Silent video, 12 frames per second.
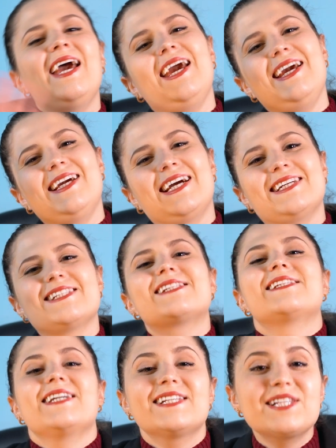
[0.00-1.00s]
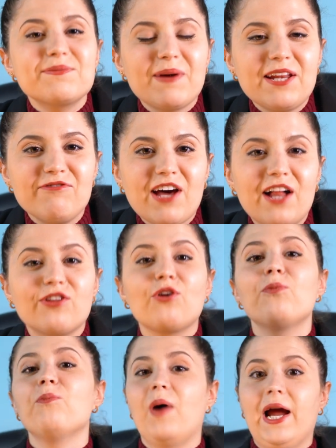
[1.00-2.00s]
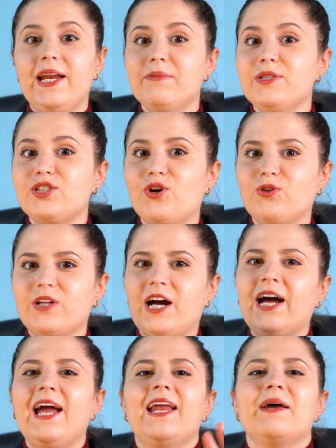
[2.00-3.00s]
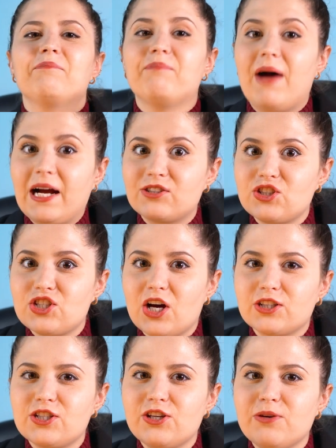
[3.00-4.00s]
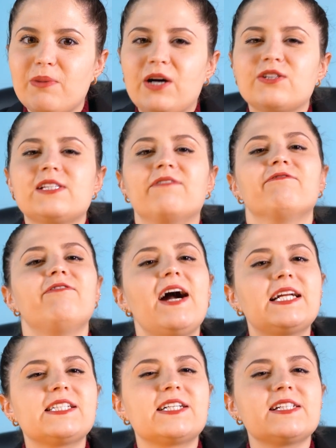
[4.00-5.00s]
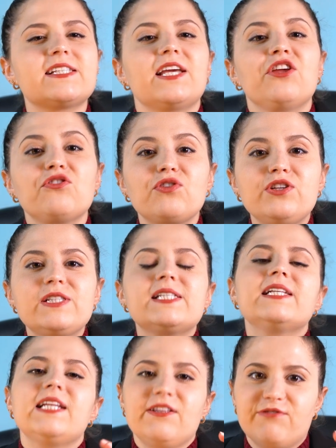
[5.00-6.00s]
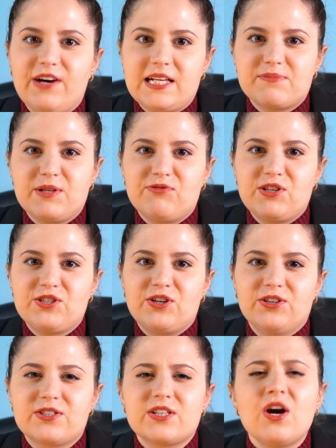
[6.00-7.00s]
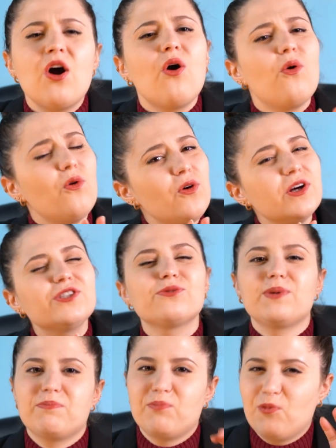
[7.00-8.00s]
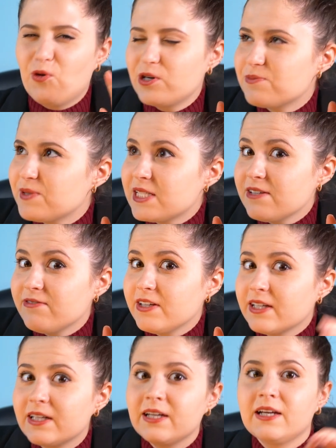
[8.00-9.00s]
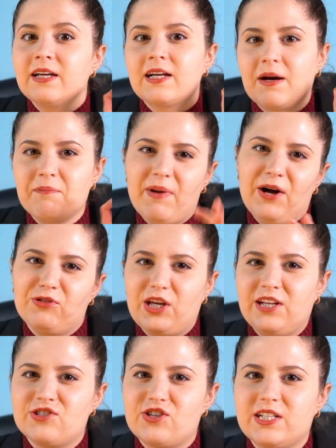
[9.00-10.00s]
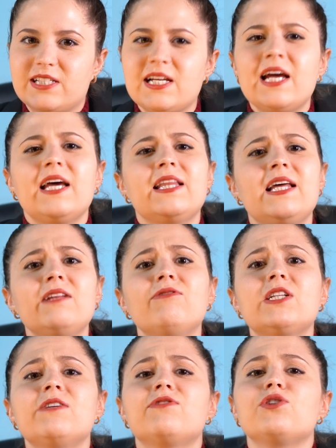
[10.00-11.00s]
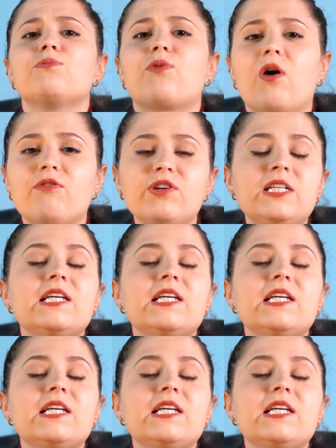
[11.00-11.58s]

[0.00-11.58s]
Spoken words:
Hey guys, this is Money Value. My name is Olga and I'm back to talk to you about some factors influencing investment returns, or to be more specific, compound interest. That's what gives you profit